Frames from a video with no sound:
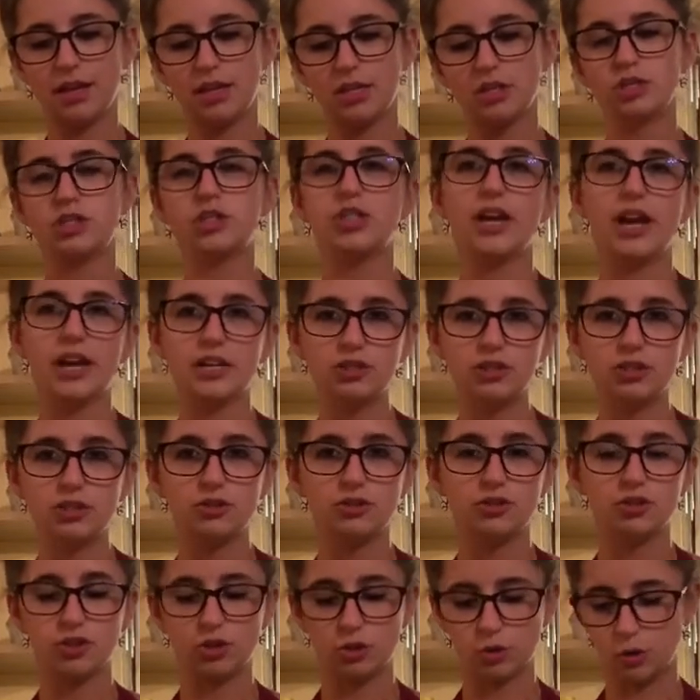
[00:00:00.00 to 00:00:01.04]
She actually
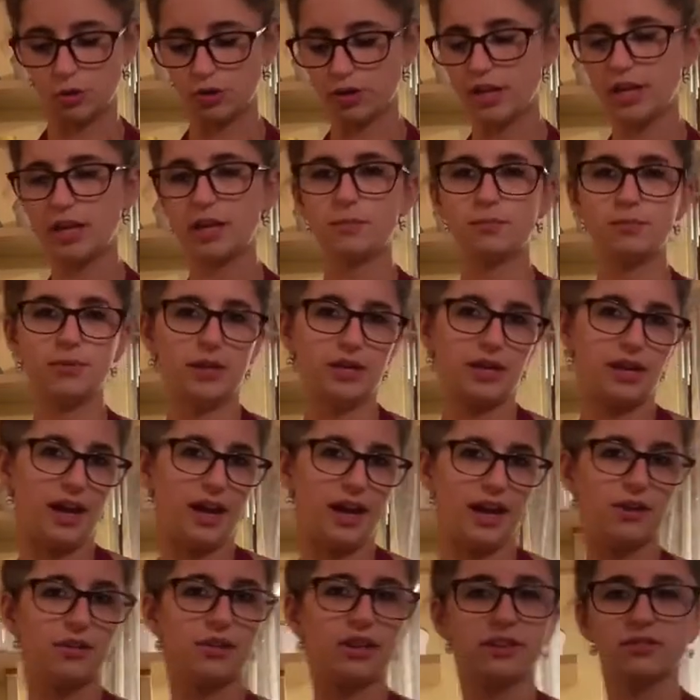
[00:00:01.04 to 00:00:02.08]
uses shortening, but
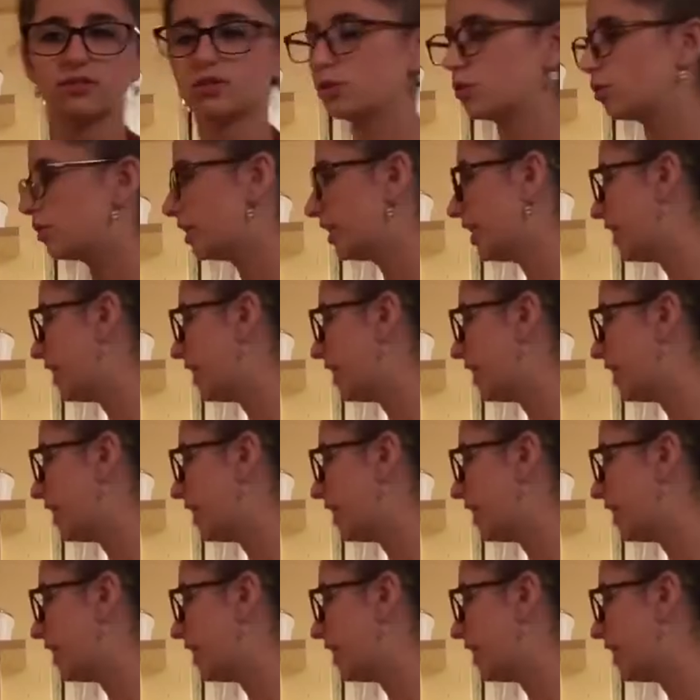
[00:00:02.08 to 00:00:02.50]
I don't have shortening, I